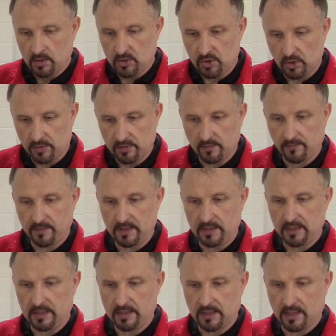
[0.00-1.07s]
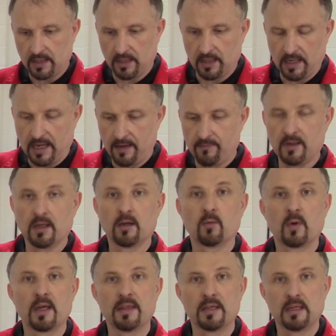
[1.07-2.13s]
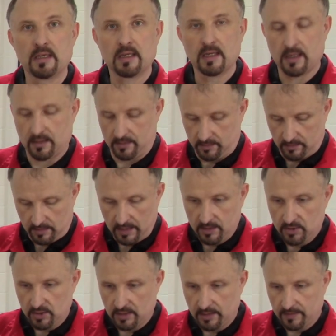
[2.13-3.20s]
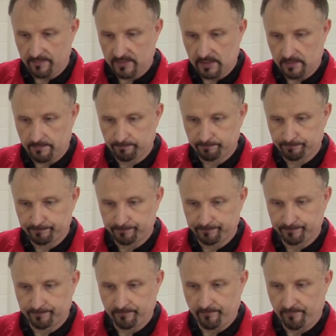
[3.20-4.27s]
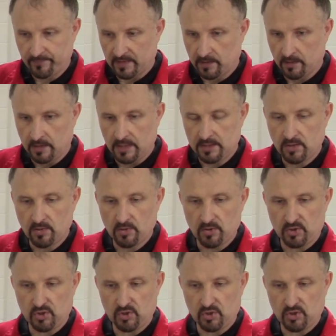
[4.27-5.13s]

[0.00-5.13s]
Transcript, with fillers: shot of the uh, area where the uh, engine lives. Here's another